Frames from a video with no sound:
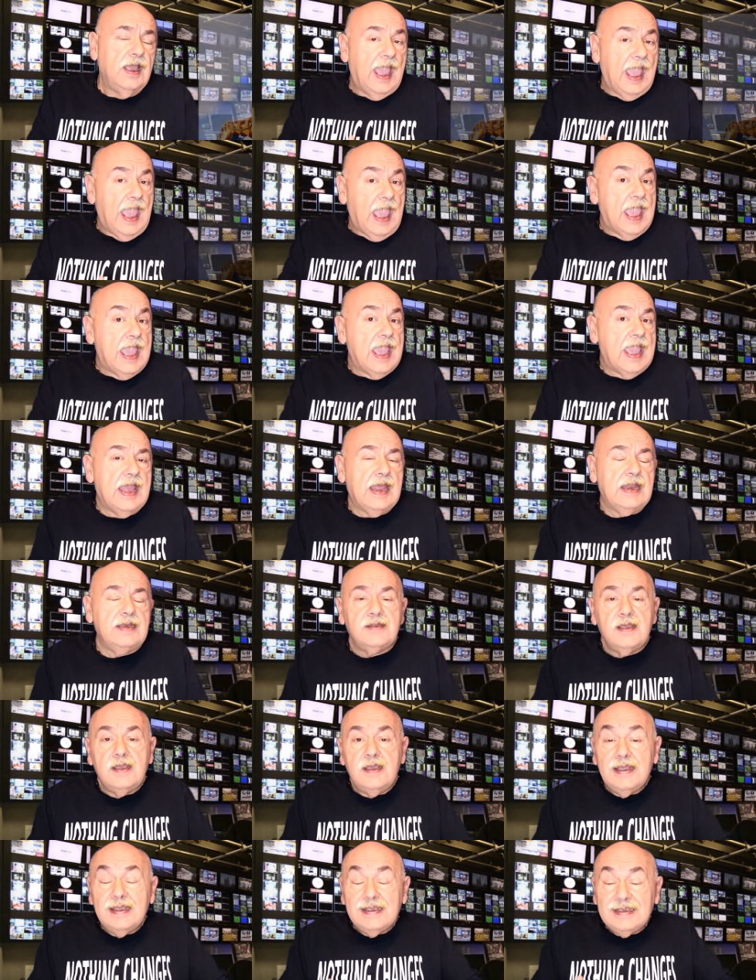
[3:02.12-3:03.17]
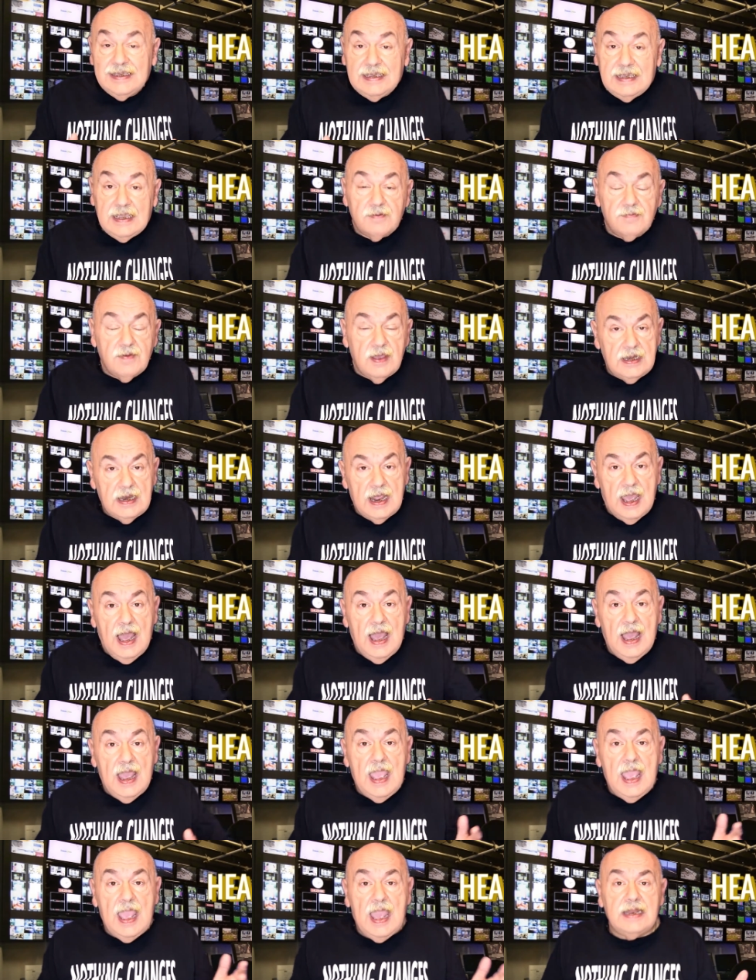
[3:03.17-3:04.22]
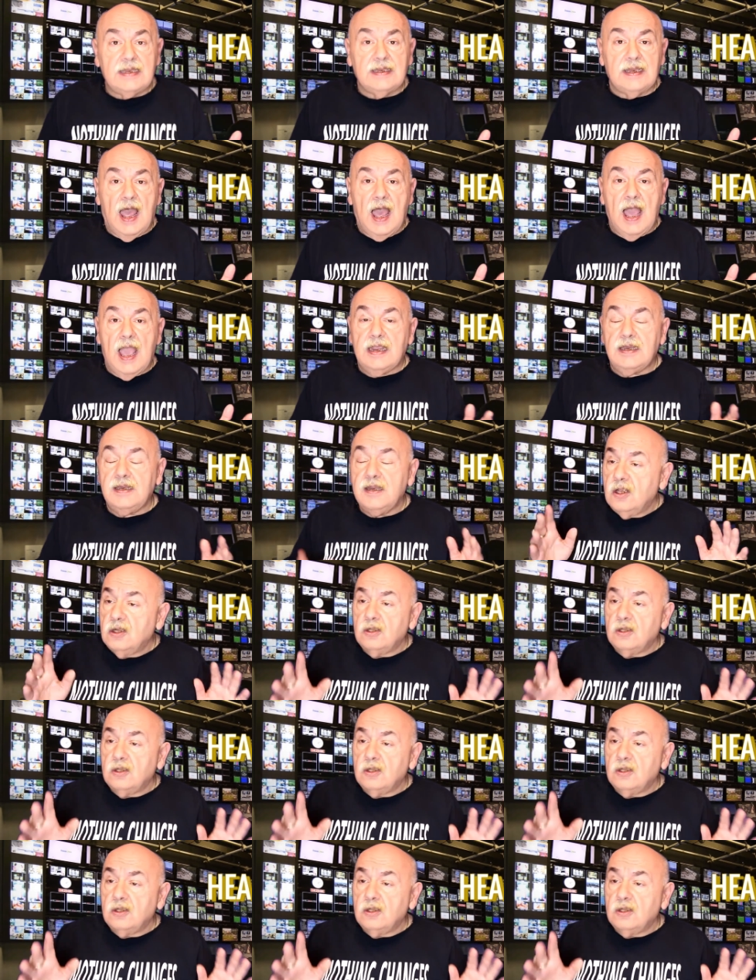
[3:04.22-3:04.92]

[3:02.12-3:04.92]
and give it a headline.